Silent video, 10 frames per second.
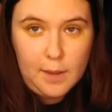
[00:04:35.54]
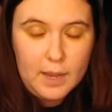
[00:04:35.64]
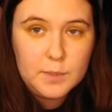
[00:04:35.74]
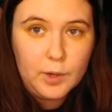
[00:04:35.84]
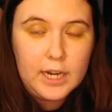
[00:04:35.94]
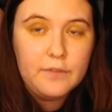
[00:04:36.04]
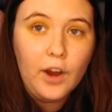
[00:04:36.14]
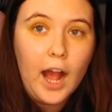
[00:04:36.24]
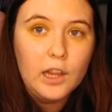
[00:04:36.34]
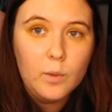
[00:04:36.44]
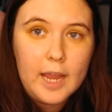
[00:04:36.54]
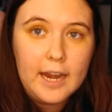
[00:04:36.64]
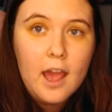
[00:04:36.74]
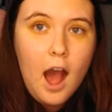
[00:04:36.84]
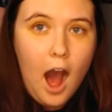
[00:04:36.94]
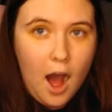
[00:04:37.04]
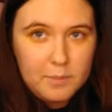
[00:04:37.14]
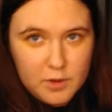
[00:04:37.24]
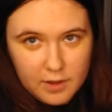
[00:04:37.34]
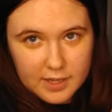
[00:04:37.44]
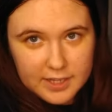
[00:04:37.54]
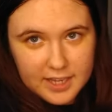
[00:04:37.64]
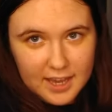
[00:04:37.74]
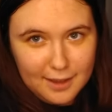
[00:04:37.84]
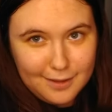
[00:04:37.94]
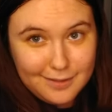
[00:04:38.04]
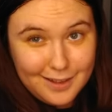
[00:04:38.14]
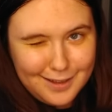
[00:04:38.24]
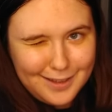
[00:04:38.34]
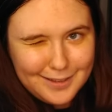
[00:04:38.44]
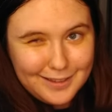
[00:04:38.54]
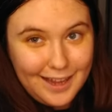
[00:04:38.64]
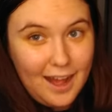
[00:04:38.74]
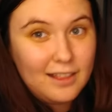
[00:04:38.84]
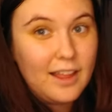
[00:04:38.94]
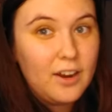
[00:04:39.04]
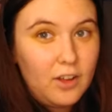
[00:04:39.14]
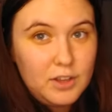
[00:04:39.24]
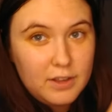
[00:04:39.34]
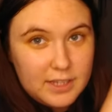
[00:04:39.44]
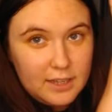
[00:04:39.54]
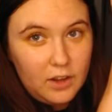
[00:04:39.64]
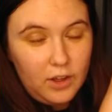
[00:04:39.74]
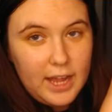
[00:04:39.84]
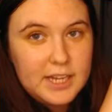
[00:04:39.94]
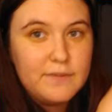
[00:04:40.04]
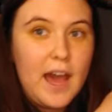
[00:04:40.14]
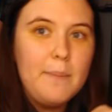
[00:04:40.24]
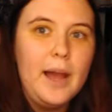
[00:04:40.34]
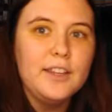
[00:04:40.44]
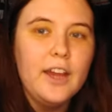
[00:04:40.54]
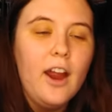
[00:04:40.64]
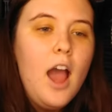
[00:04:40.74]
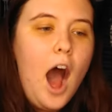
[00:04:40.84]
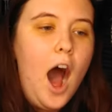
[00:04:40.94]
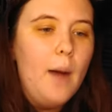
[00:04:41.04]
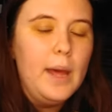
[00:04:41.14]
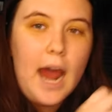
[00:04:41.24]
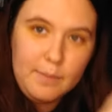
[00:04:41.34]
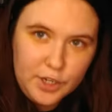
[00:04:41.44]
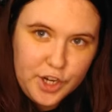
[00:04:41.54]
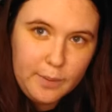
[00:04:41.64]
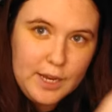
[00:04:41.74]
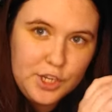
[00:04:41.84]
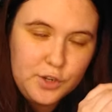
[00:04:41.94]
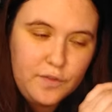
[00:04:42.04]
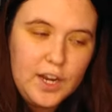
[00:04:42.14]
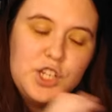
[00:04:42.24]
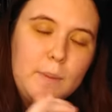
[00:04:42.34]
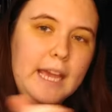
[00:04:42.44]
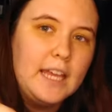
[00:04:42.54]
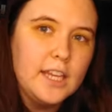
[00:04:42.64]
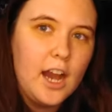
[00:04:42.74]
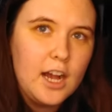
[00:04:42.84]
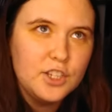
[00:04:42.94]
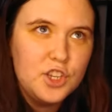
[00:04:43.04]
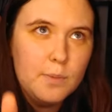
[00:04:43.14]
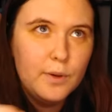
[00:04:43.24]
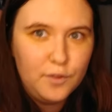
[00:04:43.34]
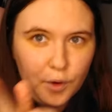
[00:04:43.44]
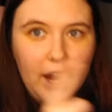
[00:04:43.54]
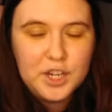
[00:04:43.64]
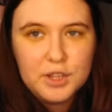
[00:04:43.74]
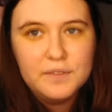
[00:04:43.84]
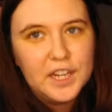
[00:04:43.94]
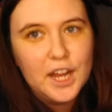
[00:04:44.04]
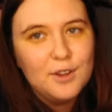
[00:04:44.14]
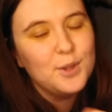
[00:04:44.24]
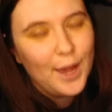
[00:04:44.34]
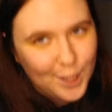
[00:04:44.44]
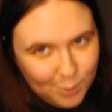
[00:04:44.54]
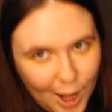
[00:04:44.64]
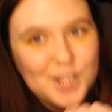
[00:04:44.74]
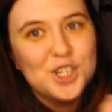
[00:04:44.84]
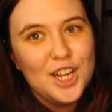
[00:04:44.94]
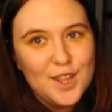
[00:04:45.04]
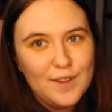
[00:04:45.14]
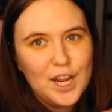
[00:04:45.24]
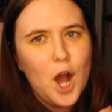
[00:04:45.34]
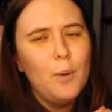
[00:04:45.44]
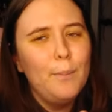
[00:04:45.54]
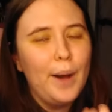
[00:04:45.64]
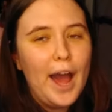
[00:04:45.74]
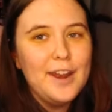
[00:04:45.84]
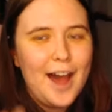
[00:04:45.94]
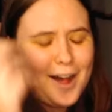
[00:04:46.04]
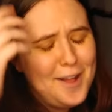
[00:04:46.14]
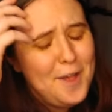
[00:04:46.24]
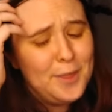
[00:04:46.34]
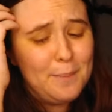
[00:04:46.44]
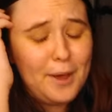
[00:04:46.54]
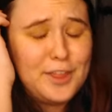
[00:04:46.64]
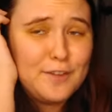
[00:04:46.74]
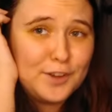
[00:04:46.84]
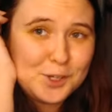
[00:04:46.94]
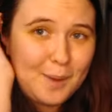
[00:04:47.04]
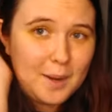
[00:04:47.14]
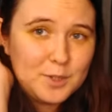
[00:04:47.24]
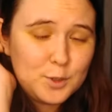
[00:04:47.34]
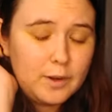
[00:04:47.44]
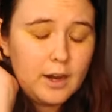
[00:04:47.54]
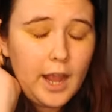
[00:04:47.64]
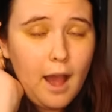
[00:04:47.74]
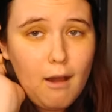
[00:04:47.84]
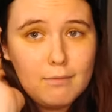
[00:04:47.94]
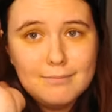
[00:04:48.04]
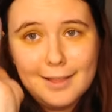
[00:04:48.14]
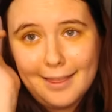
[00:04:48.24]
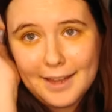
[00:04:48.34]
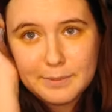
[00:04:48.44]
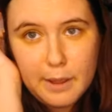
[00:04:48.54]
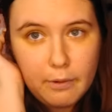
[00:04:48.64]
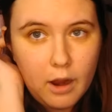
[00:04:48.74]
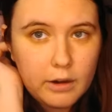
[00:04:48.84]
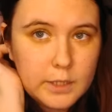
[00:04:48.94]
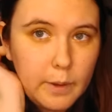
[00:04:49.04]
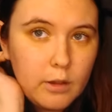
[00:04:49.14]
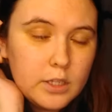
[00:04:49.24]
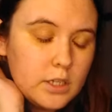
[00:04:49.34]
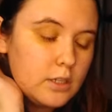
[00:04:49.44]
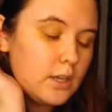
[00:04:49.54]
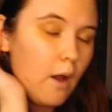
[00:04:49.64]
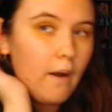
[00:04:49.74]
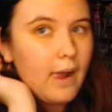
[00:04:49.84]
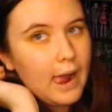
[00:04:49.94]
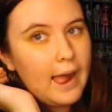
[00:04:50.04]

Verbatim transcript: up as Brittany for Halloween. Um, you can see a little, you can see a little hint of that back there. Um, and I'm determined to finish making the costume before I do the video so I can watch it in the video. But uh, the, the official Bottoms Twitter account liked my progress post. So,